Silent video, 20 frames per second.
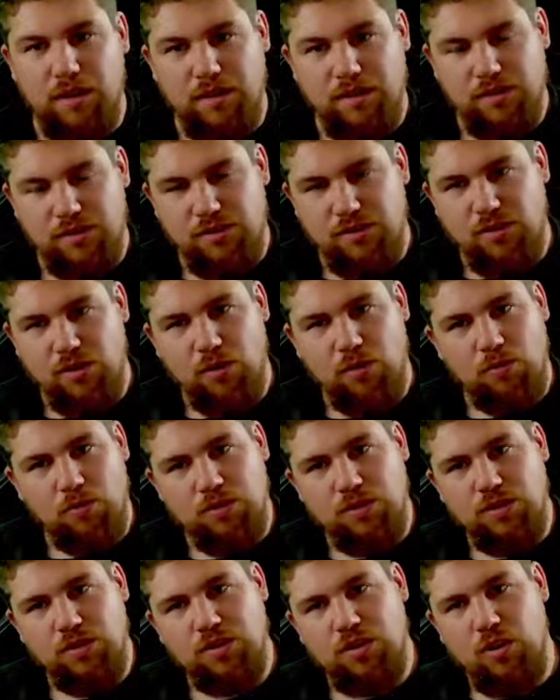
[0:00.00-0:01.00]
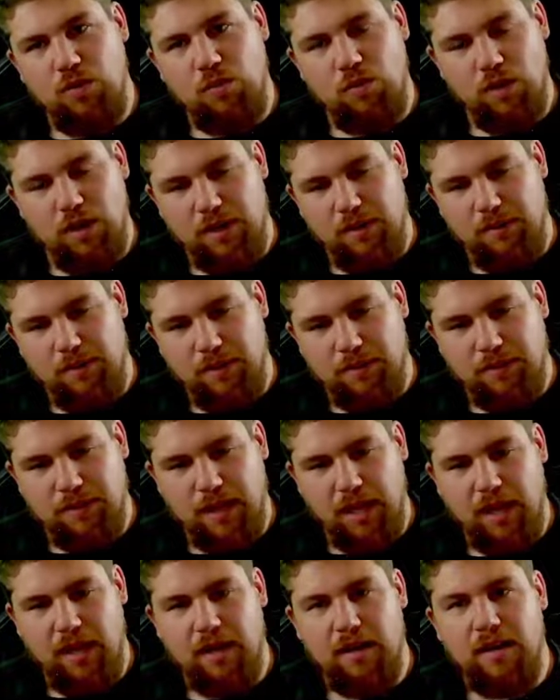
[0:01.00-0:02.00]
So don't worry about
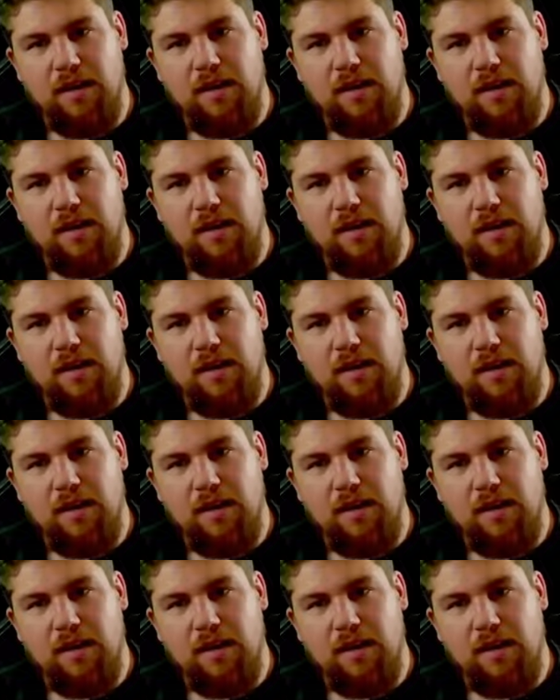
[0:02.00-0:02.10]
that.